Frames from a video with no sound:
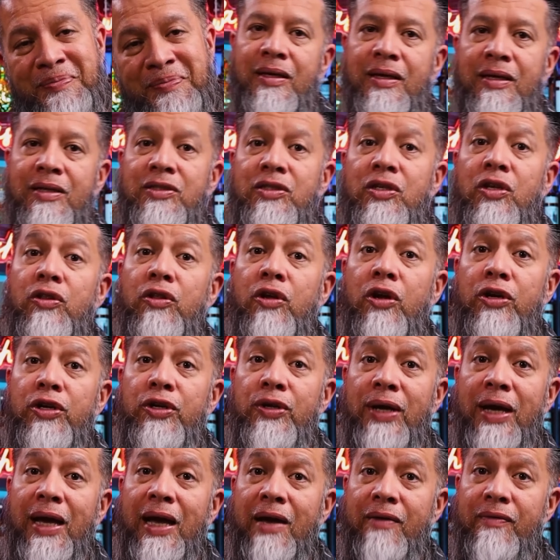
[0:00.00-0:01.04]
So there you
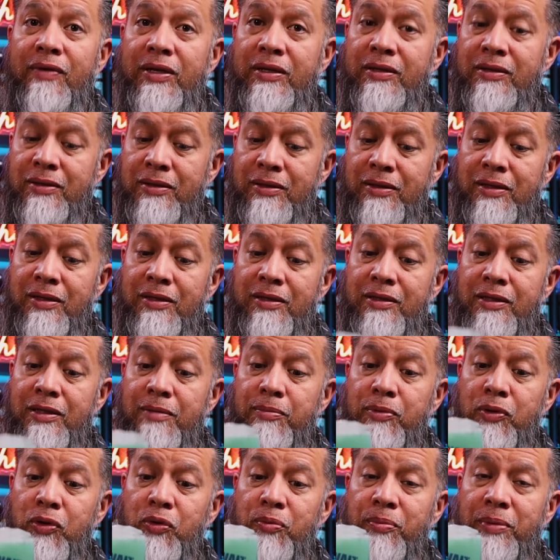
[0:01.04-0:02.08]
have it, the
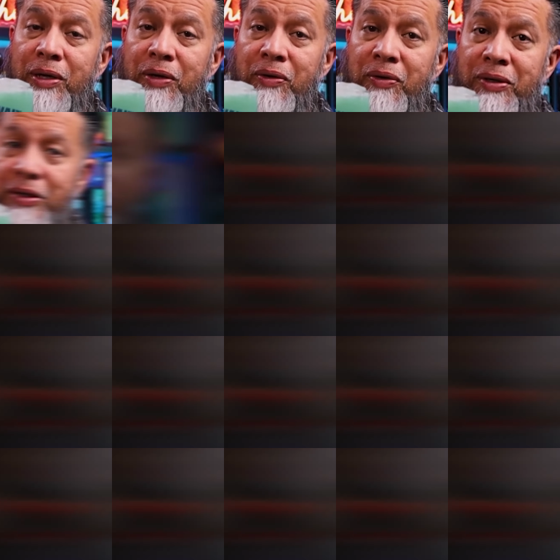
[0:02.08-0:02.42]
blue milk.